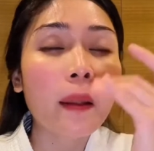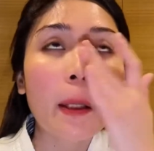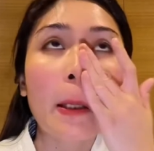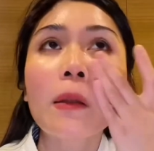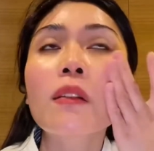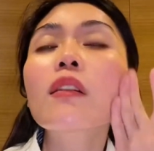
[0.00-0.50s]

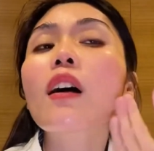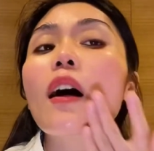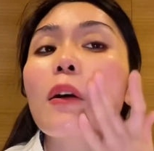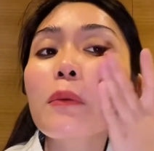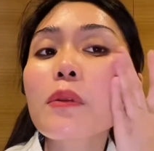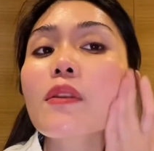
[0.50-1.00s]
then
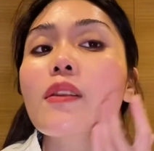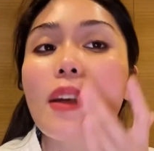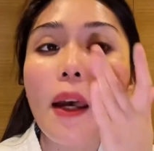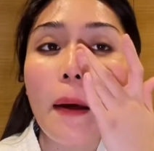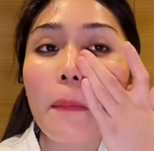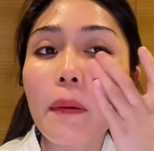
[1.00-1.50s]
I would
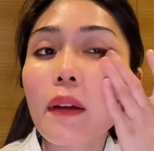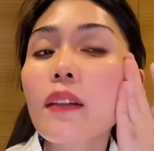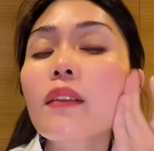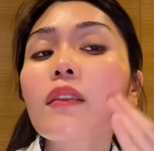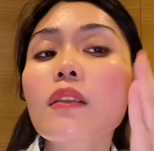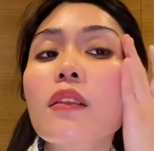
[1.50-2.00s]
tap it
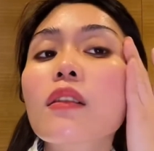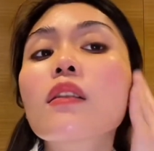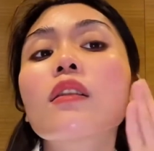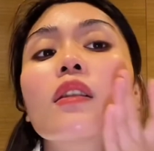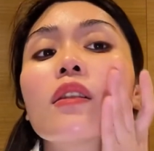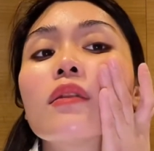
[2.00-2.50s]

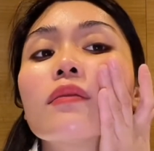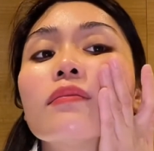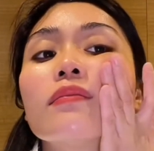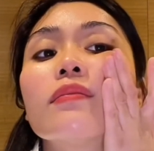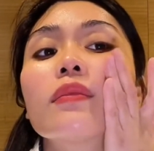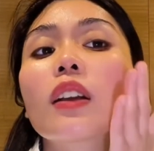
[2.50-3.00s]

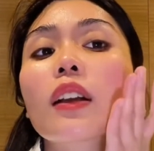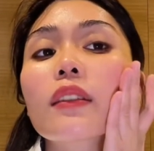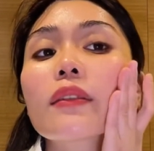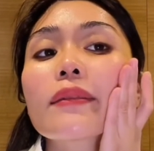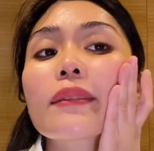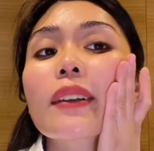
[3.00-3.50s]

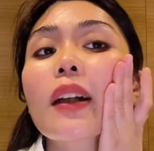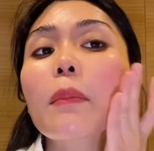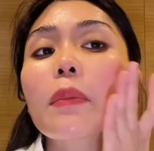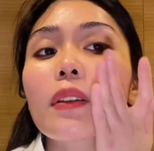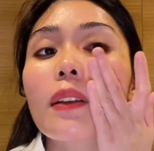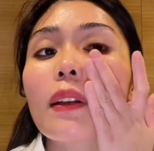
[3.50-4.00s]

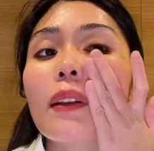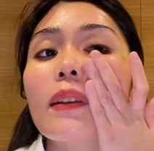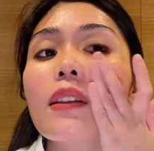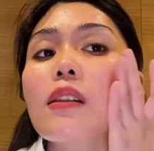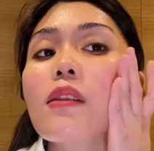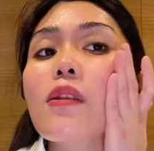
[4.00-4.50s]
like
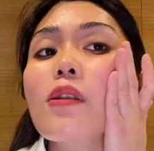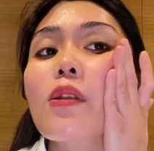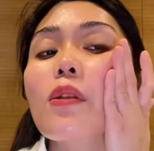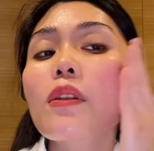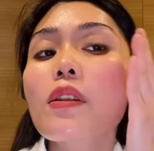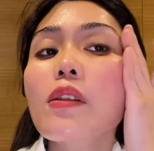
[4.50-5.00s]
this. So
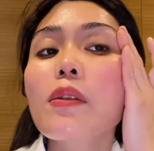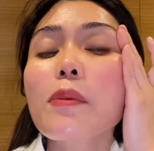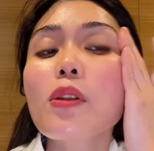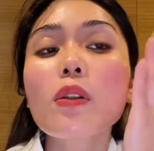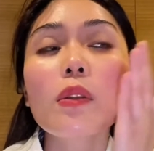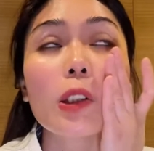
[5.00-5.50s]
it's,
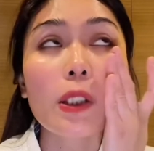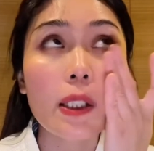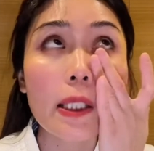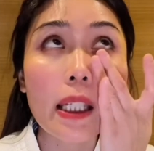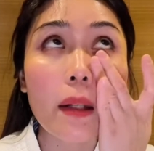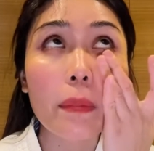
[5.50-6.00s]
so you
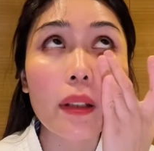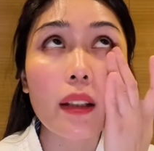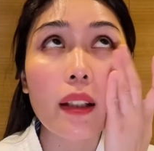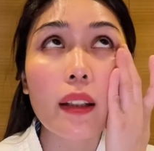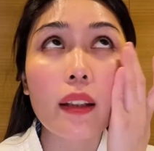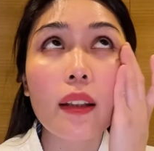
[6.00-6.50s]
can tap it
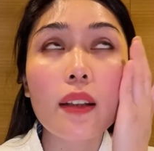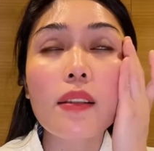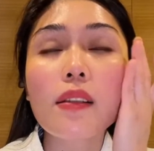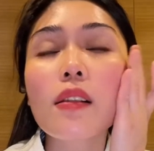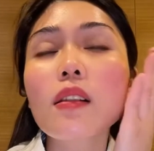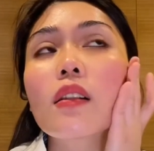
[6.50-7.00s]
like
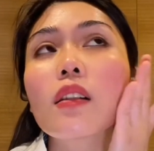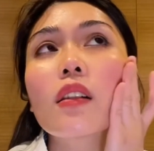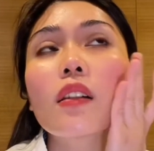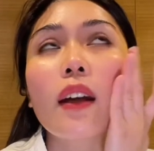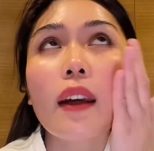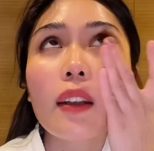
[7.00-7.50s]
this
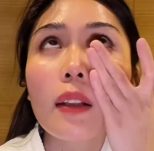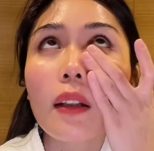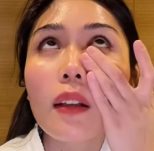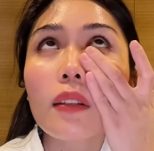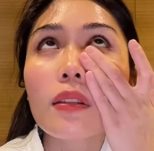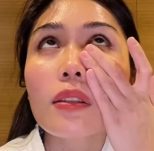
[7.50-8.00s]
and
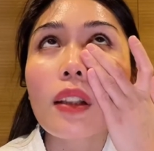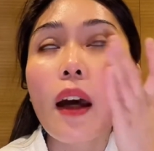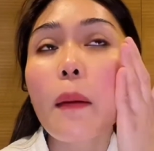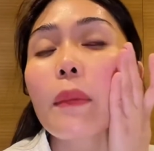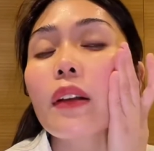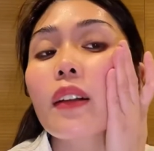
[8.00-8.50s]

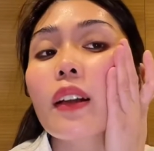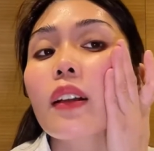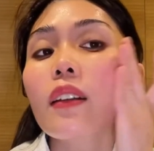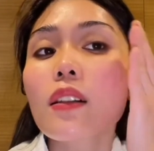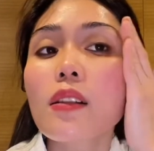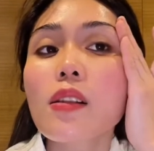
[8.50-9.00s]
tap it
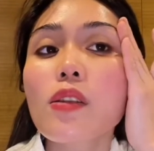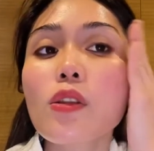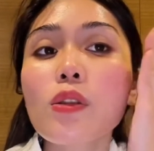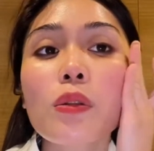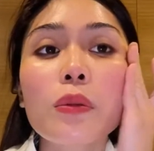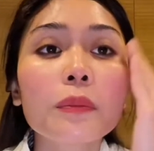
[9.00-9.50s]
like this too.